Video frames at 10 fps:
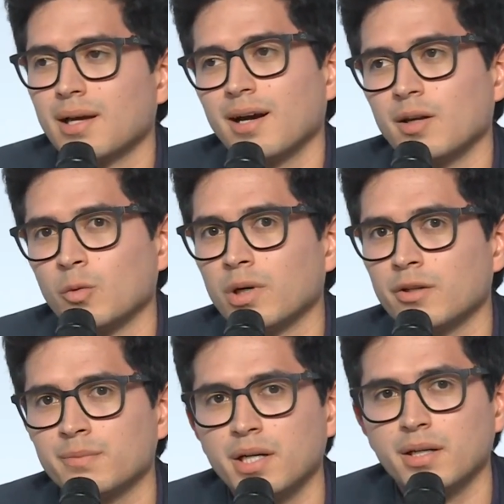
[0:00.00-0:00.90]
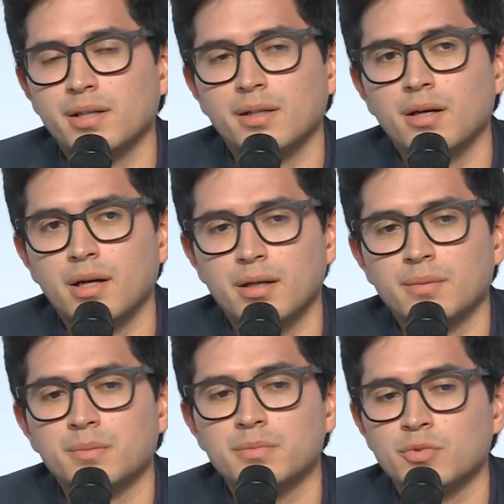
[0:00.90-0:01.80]
And one of my
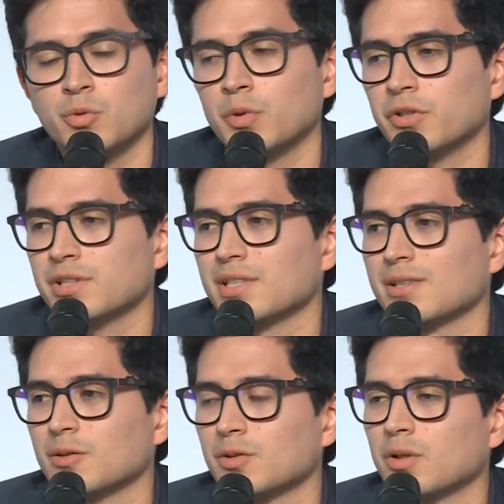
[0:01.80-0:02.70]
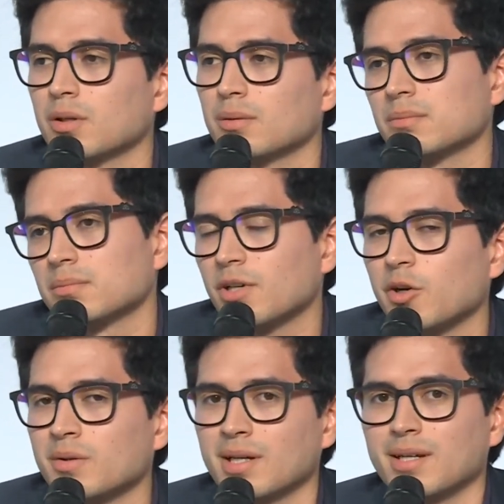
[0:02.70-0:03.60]
supporters and also
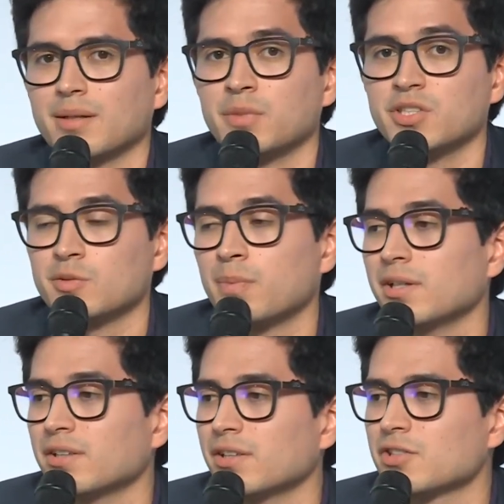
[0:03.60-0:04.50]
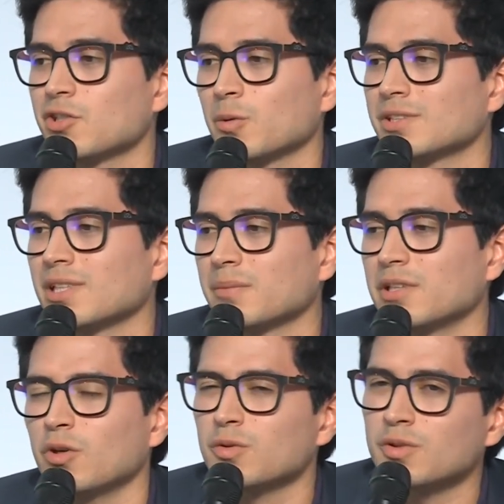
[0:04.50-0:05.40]
business partner, she always tell me,
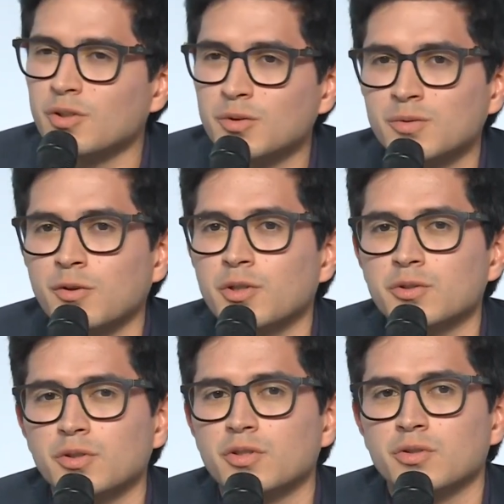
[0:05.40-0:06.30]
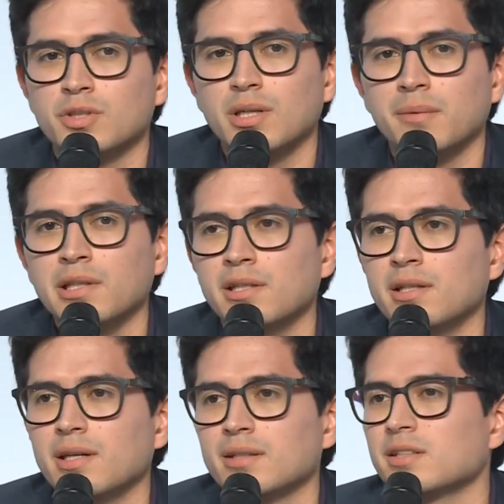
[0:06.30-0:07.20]
don't focus on sustainability
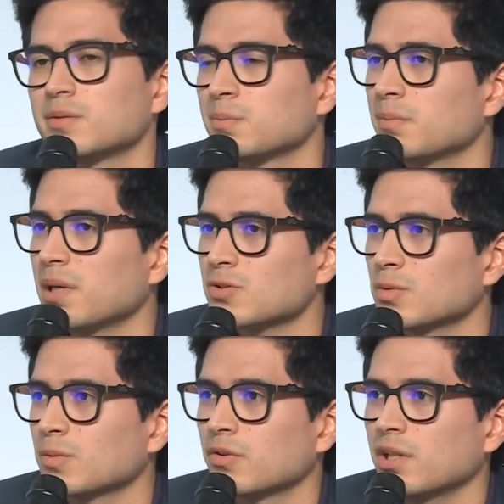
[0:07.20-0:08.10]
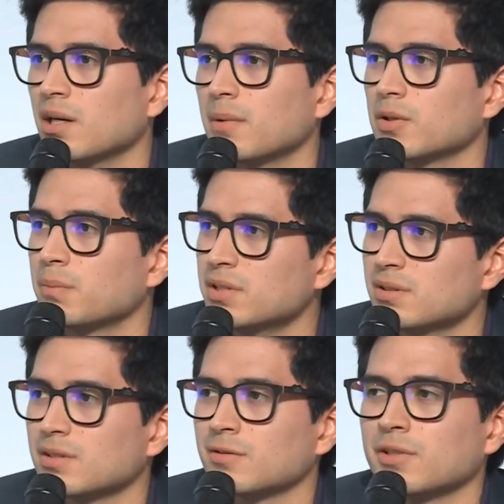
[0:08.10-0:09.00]
yet. It's best to think about the
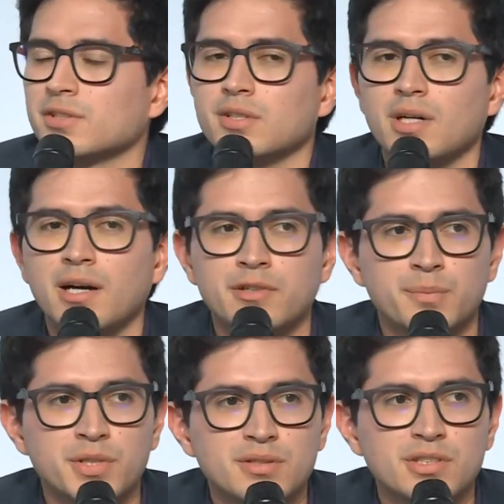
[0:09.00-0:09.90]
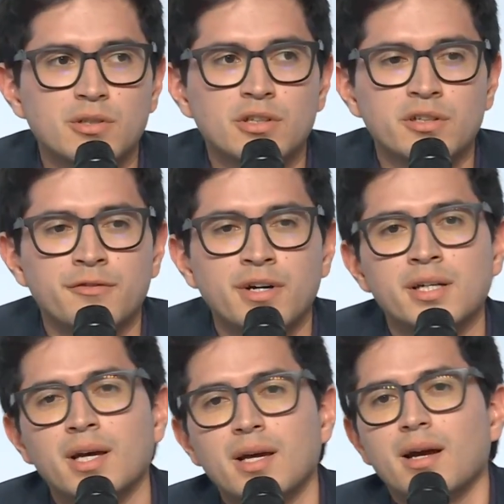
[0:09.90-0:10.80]
business first, have our business solidify,
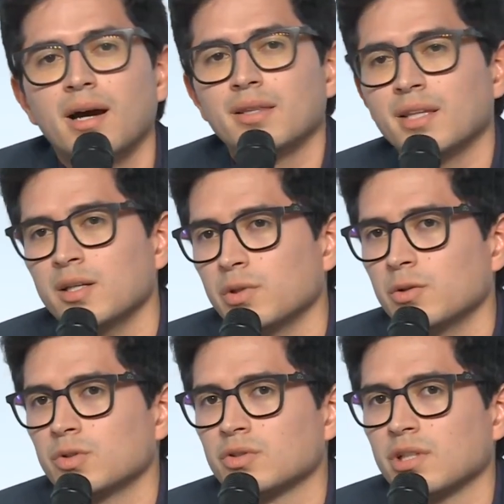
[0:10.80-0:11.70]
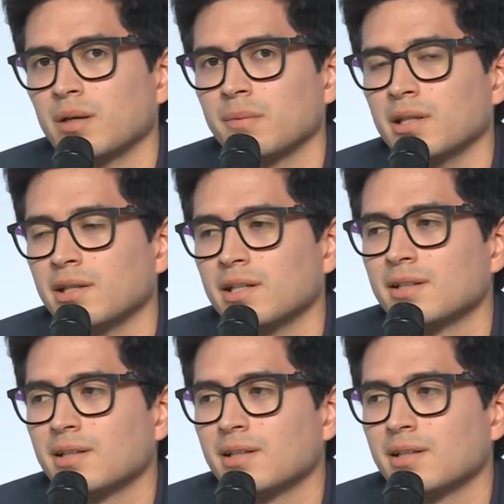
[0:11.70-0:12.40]
and then we do sustainability.